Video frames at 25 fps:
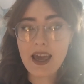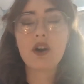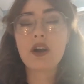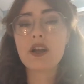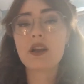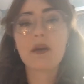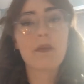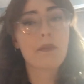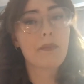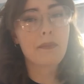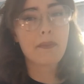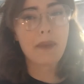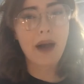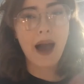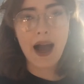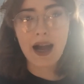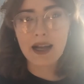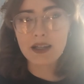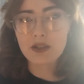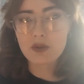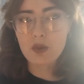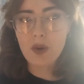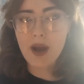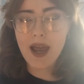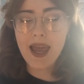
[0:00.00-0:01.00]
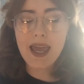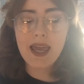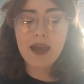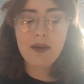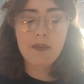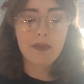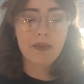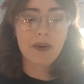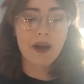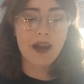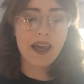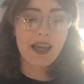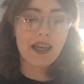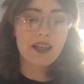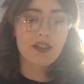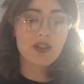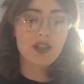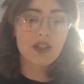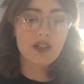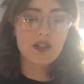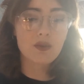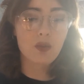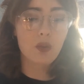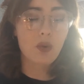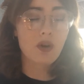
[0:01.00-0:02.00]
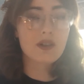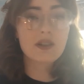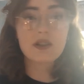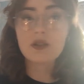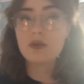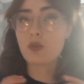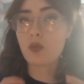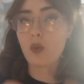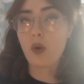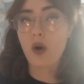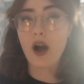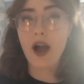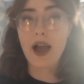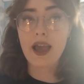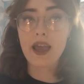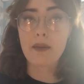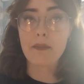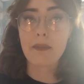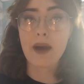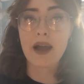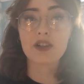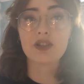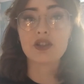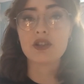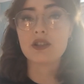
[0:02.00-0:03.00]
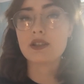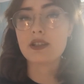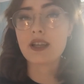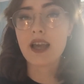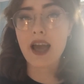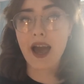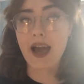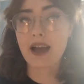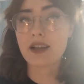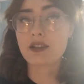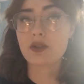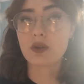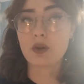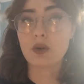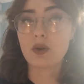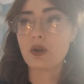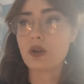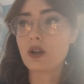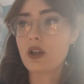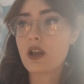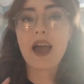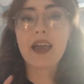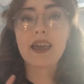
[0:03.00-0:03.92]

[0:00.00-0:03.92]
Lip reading: Not in a bad way, but it just wasn't what I imagined at all.